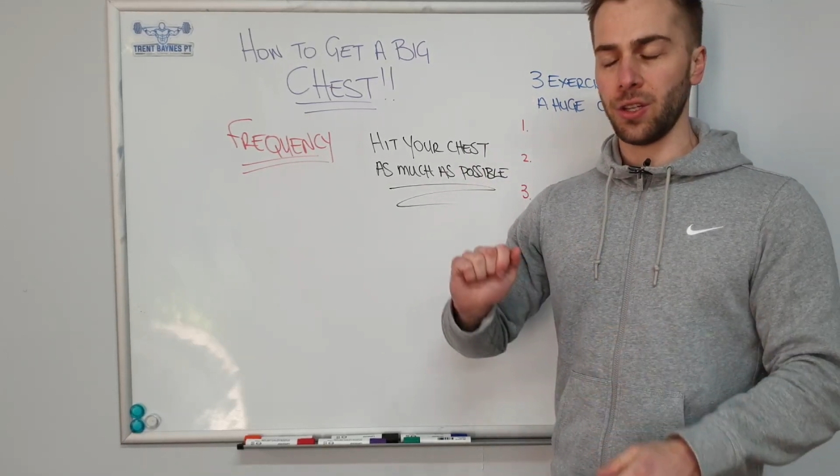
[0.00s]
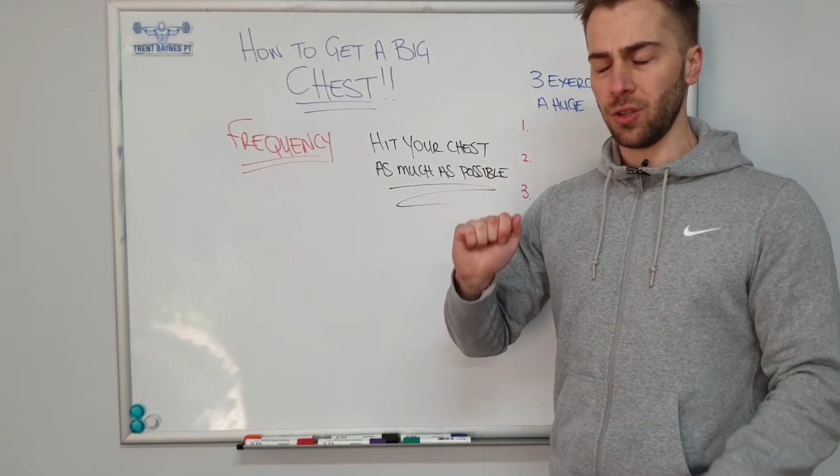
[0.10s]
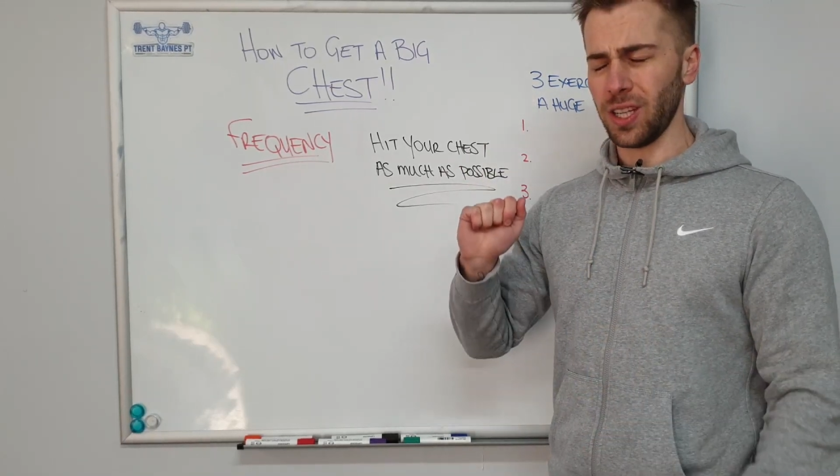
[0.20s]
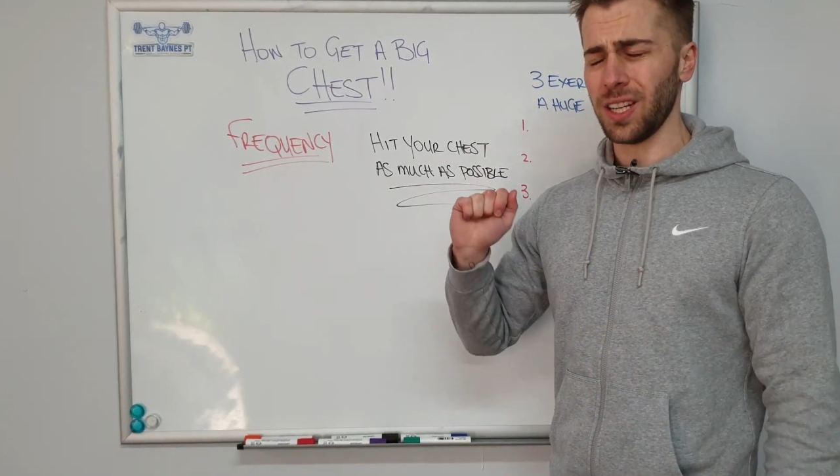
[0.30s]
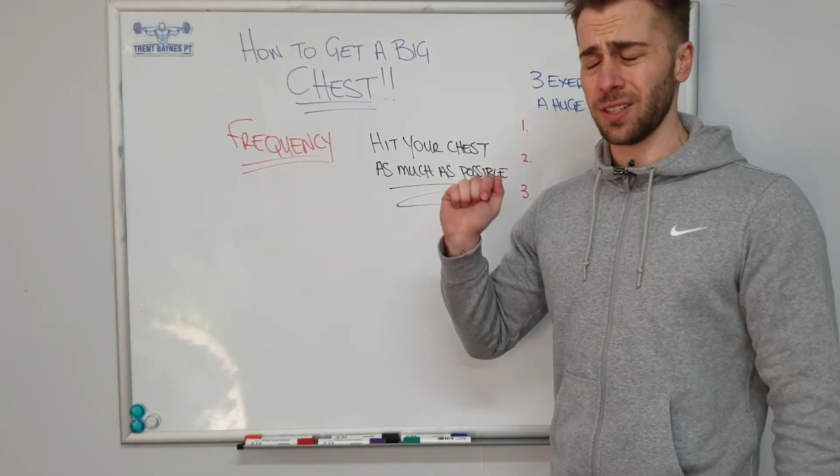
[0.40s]
and you
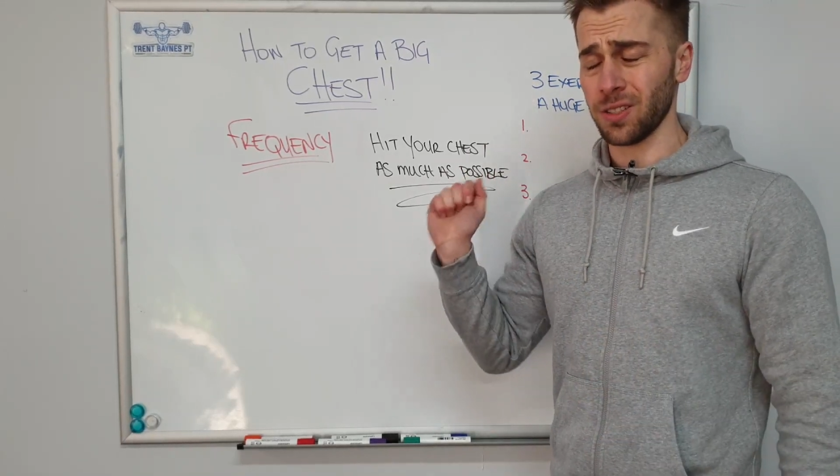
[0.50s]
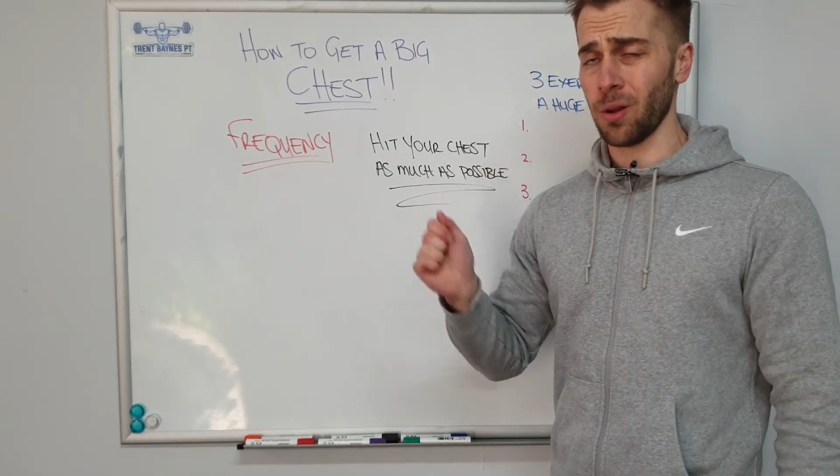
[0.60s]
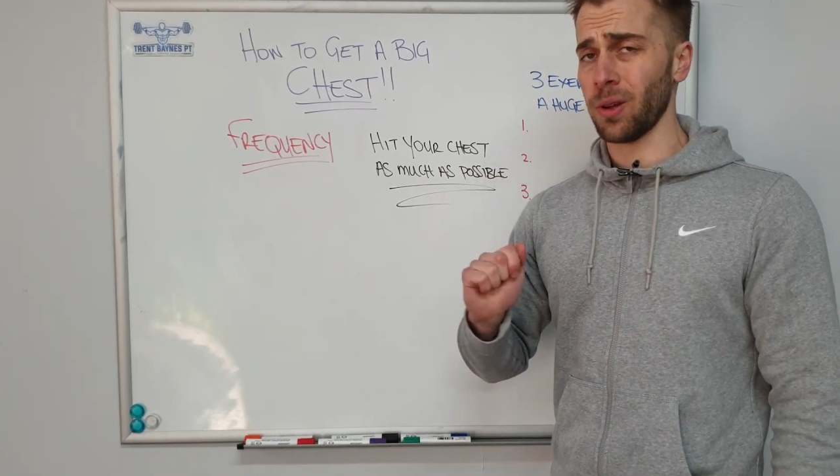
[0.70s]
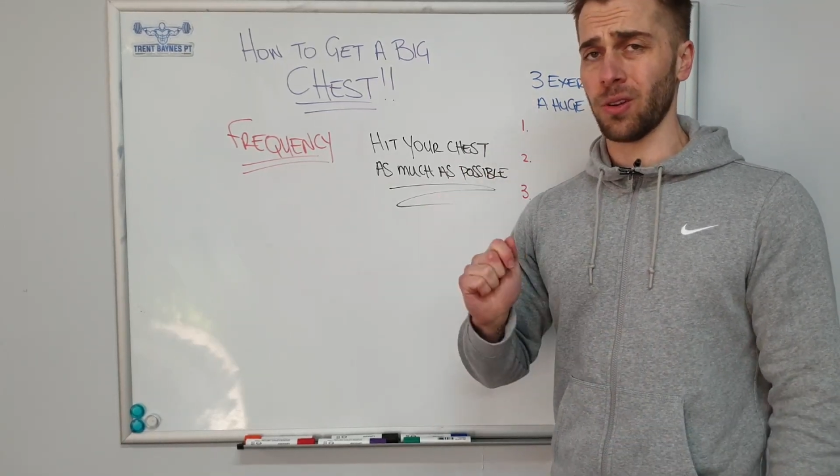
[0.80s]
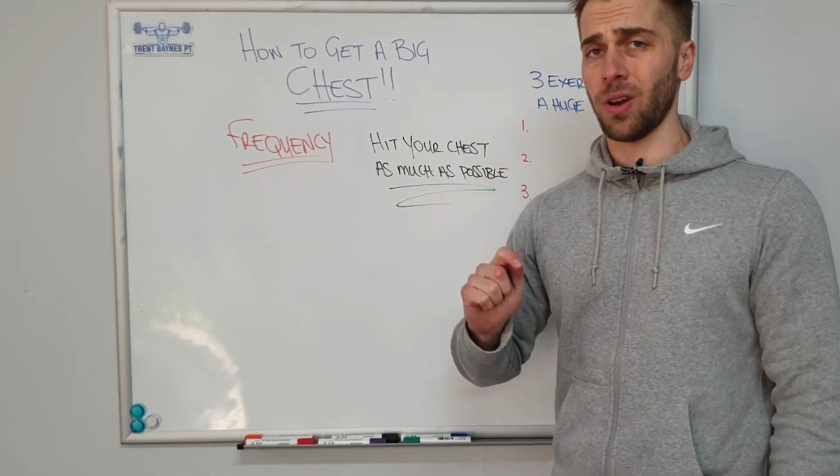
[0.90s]
hit it
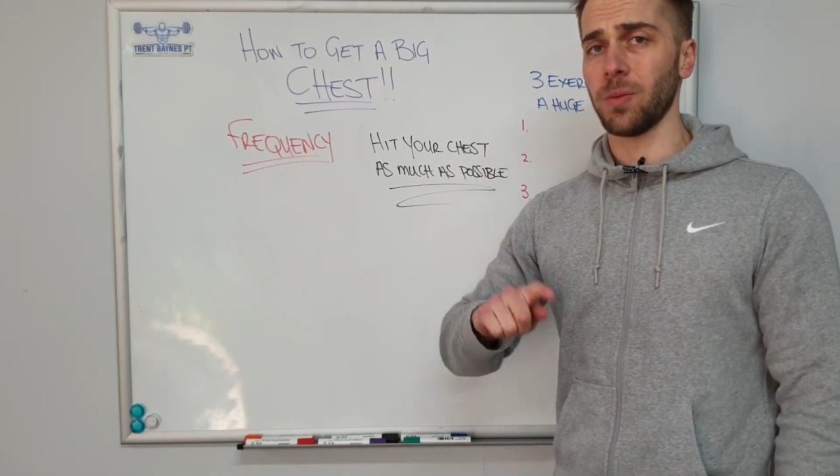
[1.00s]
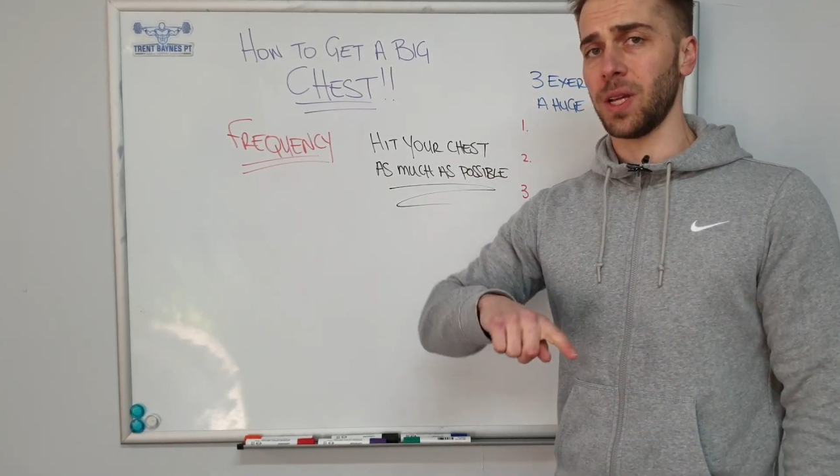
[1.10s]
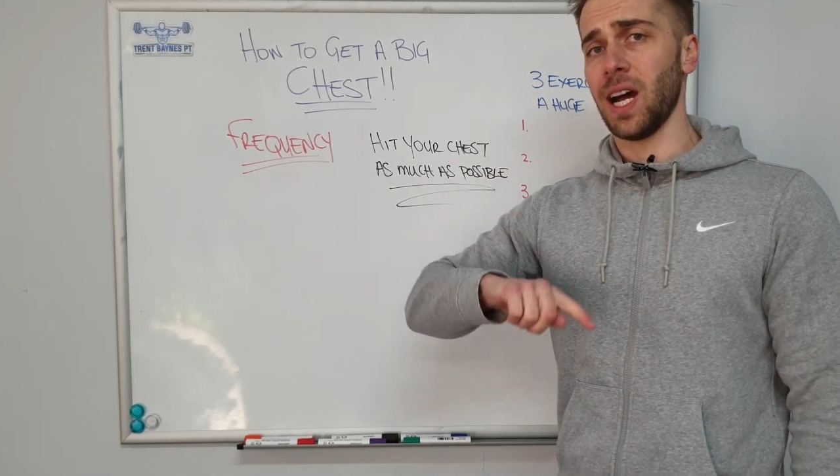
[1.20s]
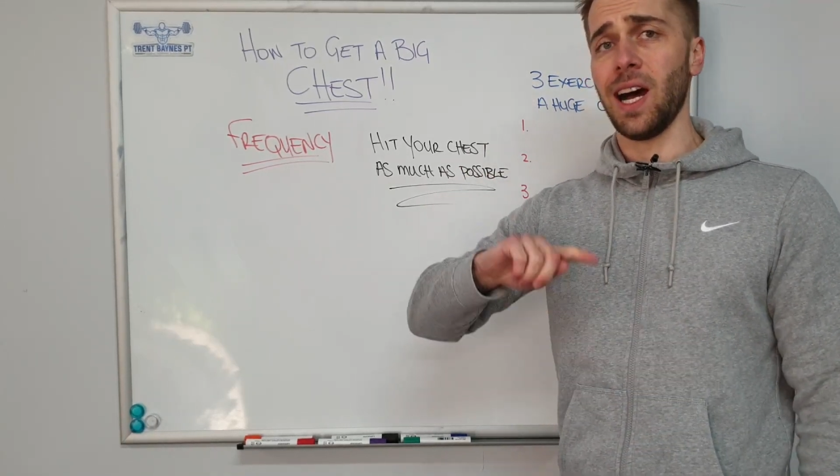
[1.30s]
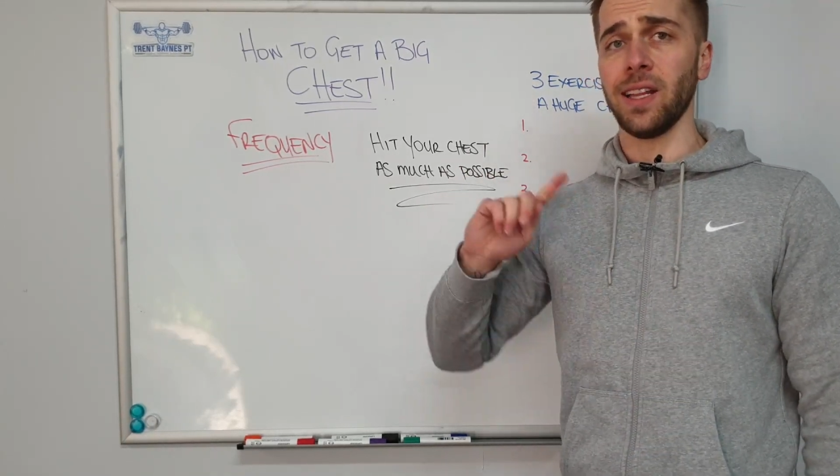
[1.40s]
so incredibly
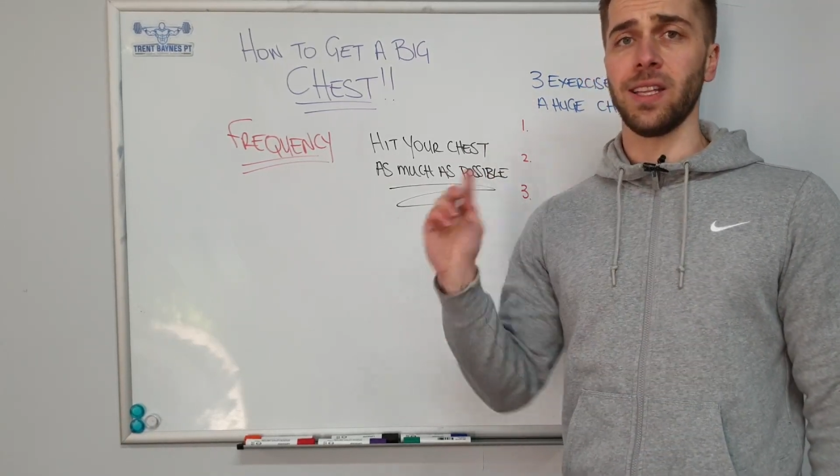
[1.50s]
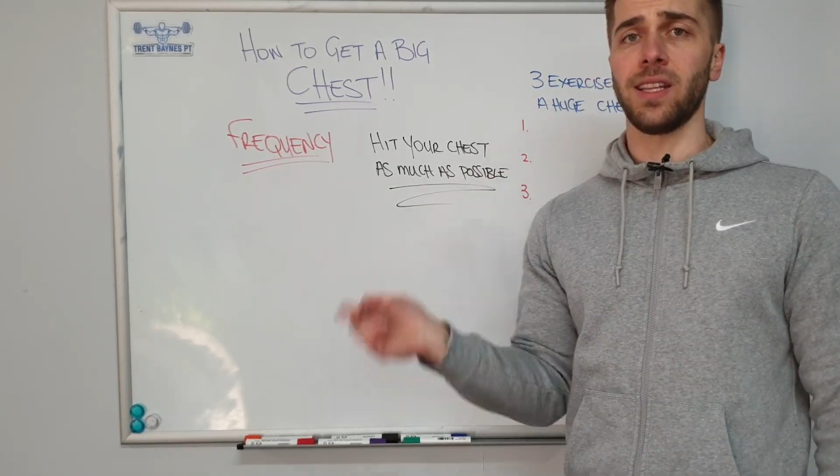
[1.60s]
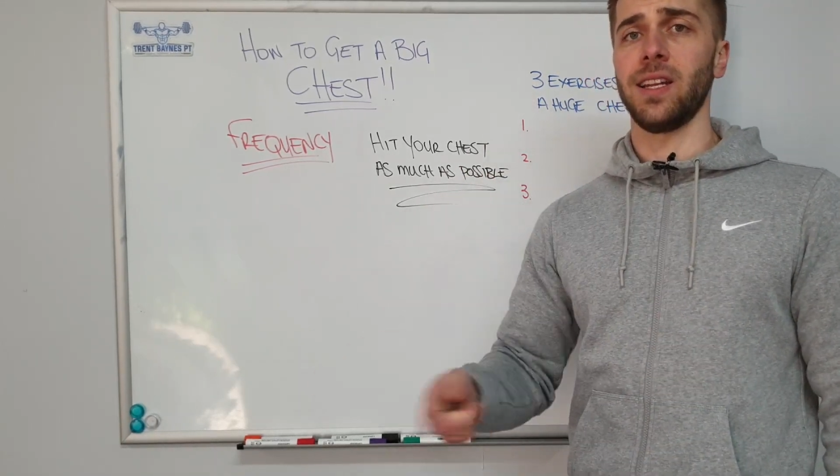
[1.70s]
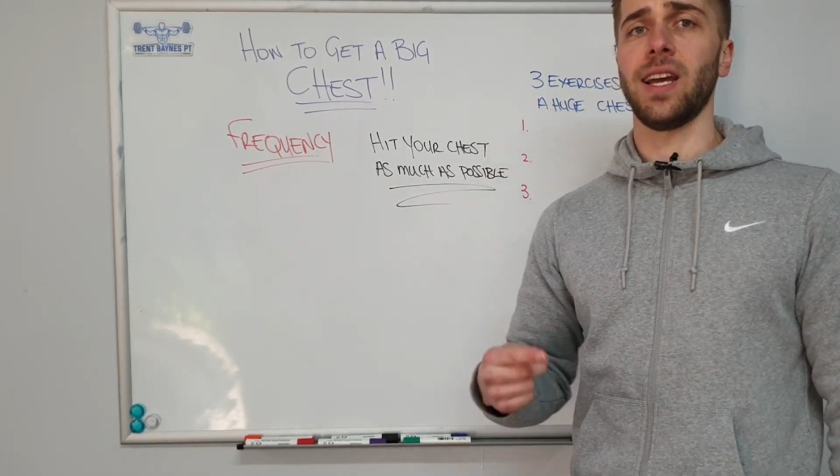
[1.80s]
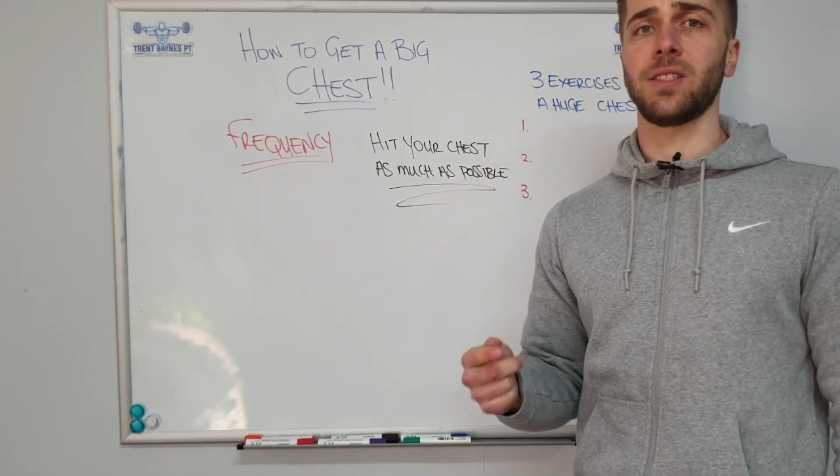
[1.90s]
hard that
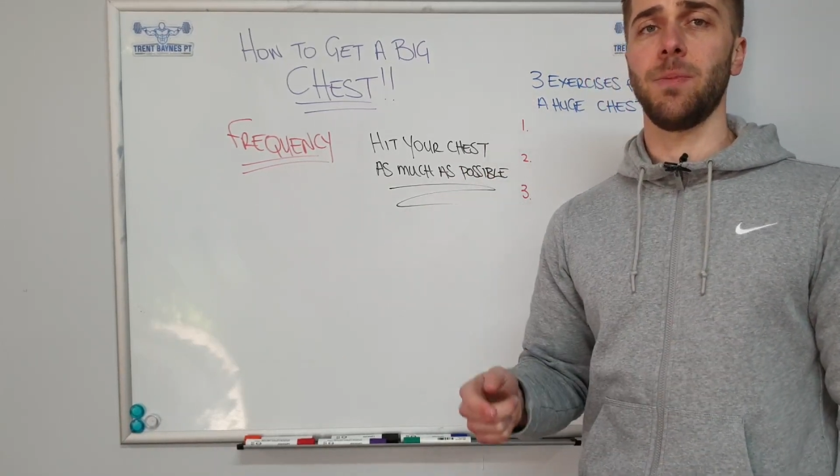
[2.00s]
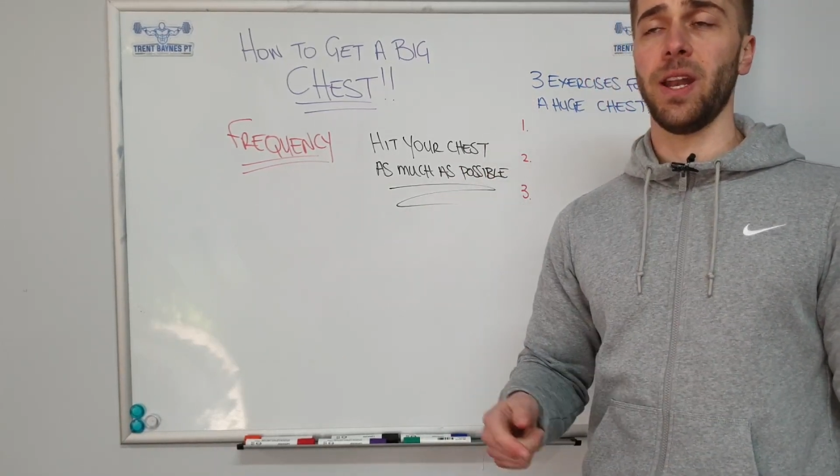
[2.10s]
the next